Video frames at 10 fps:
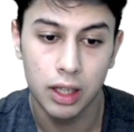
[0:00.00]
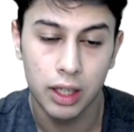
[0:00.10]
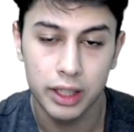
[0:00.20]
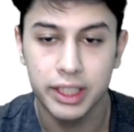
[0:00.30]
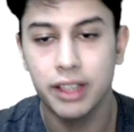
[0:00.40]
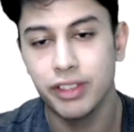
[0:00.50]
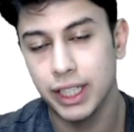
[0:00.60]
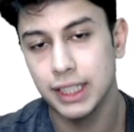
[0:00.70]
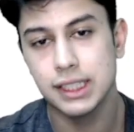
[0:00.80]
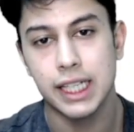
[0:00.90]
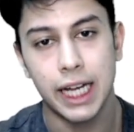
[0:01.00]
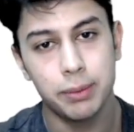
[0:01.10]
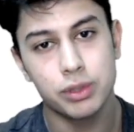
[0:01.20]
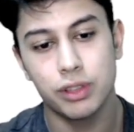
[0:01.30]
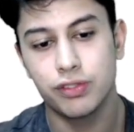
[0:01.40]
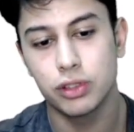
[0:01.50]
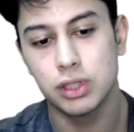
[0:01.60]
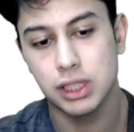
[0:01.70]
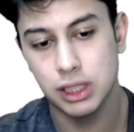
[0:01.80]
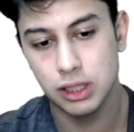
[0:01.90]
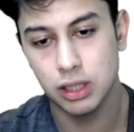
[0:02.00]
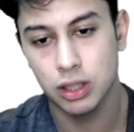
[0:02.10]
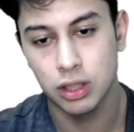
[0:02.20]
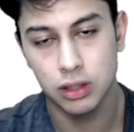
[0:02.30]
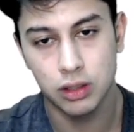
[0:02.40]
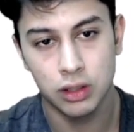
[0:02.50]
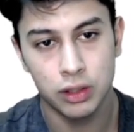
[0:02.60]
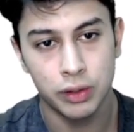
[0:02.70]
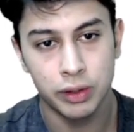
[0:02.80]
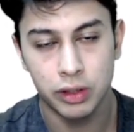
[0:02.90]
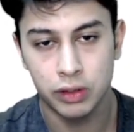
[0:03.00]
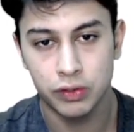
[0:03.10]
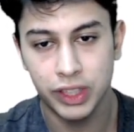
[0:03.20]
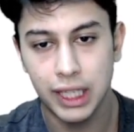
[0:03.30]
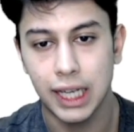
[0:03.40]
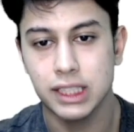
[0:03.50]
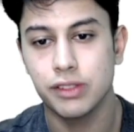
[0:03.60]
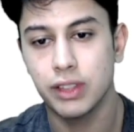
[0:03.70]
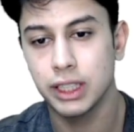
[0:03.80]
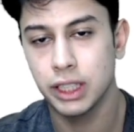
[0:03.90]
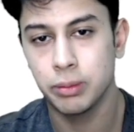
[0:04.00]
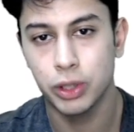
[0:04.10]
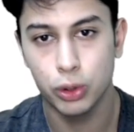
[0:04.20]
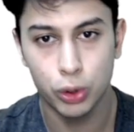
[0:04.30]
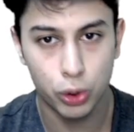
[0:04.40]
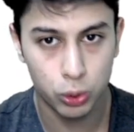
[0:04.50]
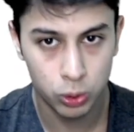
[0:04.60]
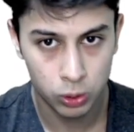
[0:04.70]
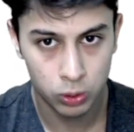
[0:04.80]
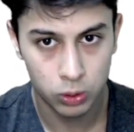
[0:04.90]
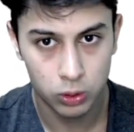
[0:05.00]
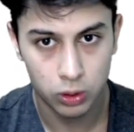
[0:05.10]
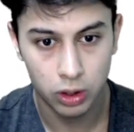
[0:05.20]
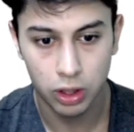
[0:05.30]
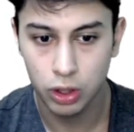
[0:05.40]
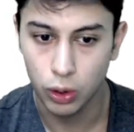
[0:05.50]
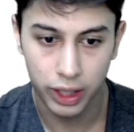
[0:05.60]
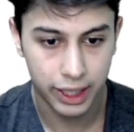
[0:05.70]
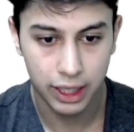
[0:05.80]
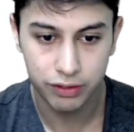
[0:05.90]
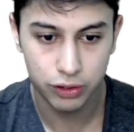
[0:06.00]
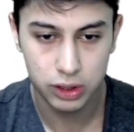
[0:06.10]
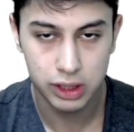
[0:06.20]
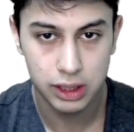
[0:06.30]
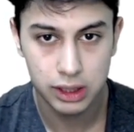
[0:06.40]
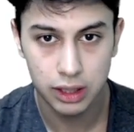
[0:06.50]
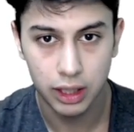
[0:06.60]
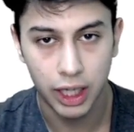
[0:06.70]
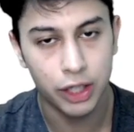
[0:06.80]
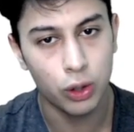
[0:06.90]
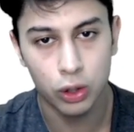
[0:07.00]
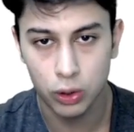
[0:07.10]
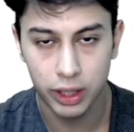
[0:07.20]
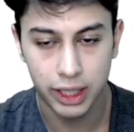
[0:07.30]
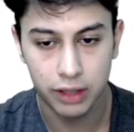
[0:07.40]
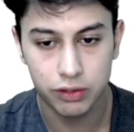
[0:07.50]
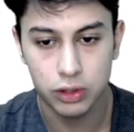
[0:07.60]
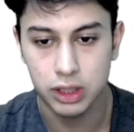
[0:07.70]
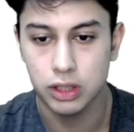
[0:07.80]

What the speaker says: There are various types of forces. We classify them into two: contact forces and non-contact forces.